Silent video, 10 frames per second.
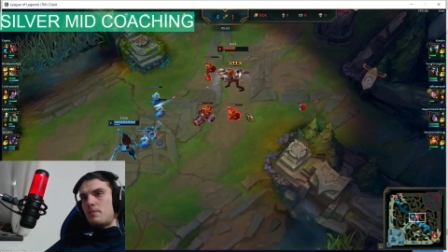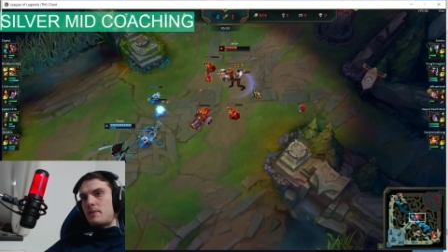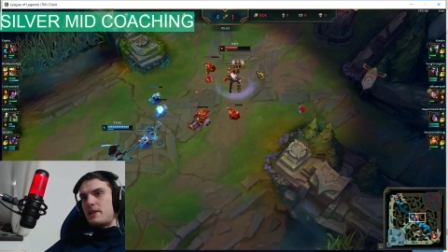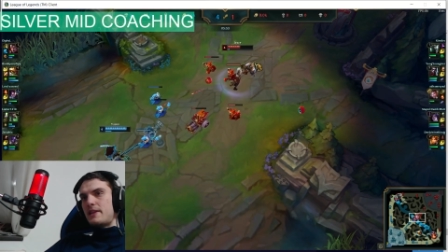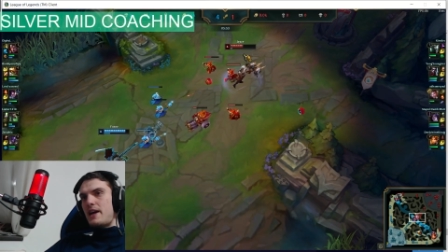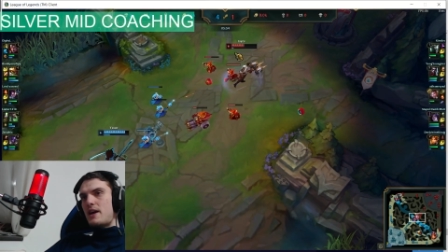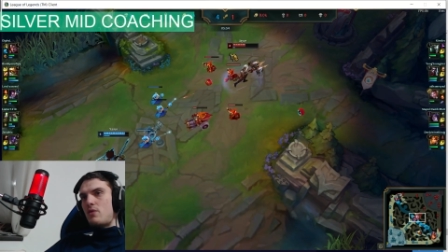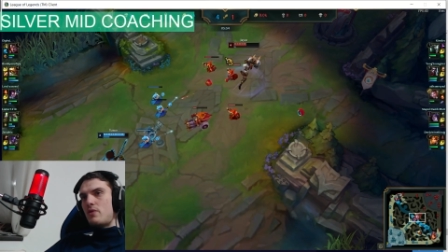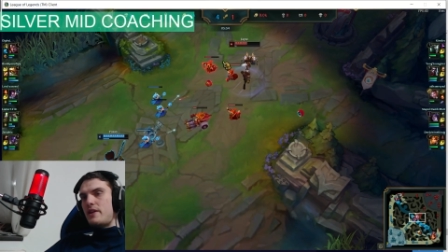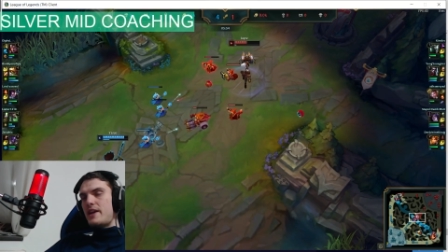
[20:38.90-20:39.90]
But now,
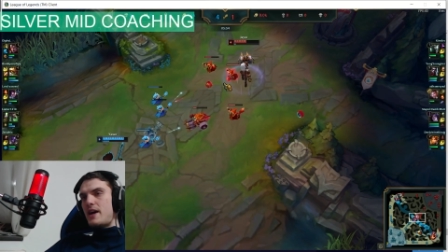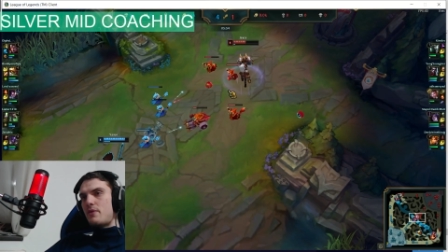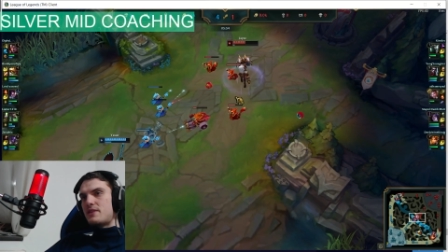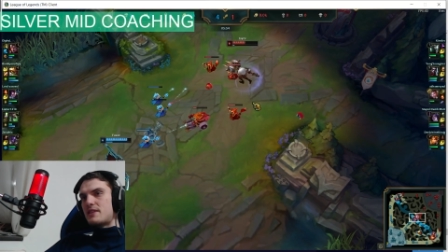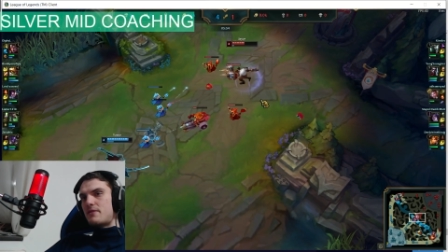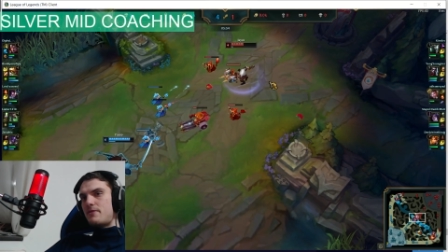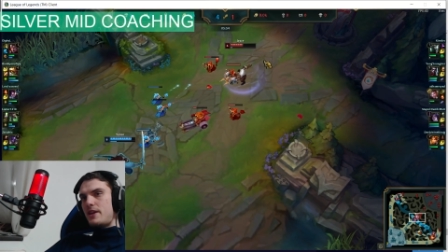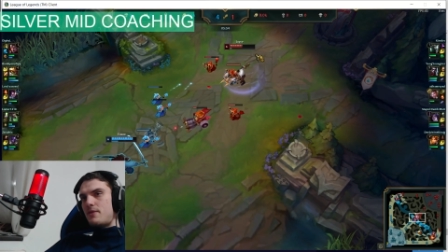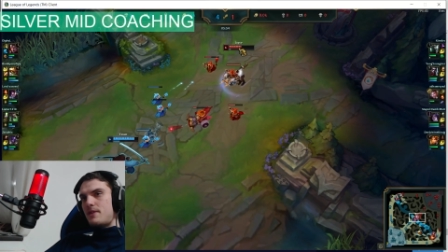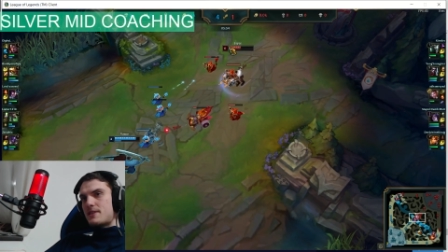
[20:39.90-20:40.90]
now he's in a
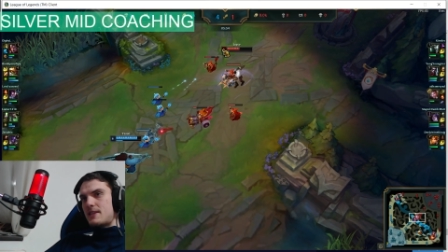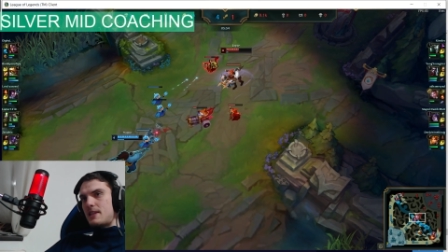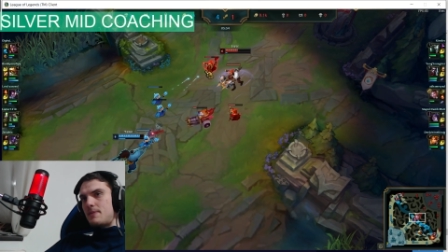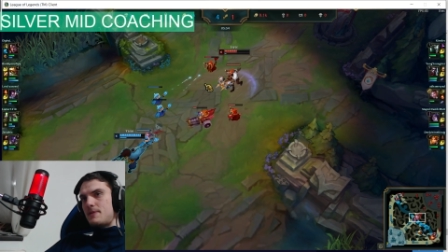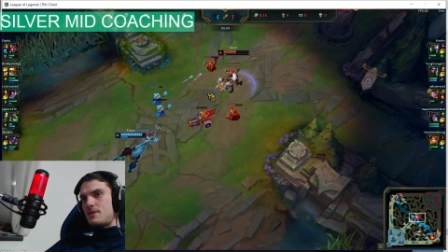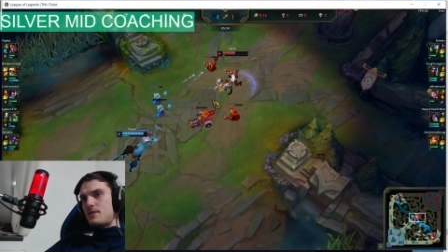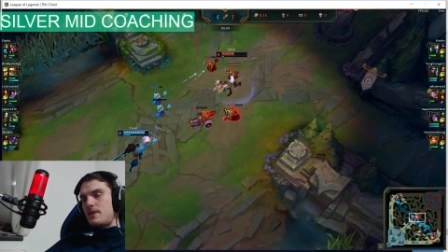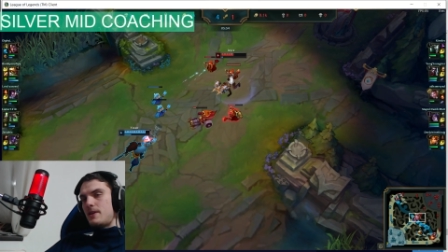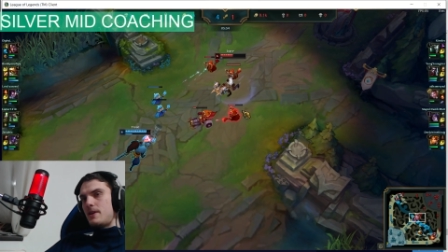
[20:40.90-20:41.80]
very overextended position.